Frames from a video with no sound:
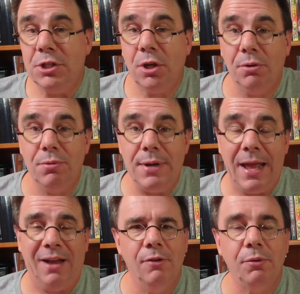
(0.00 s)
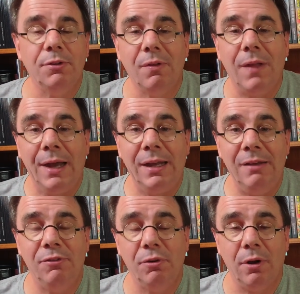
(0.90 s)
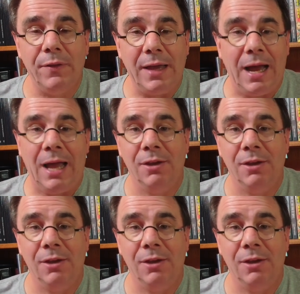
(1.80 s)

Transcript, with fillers: toned down, so it's a lot easier on the eye.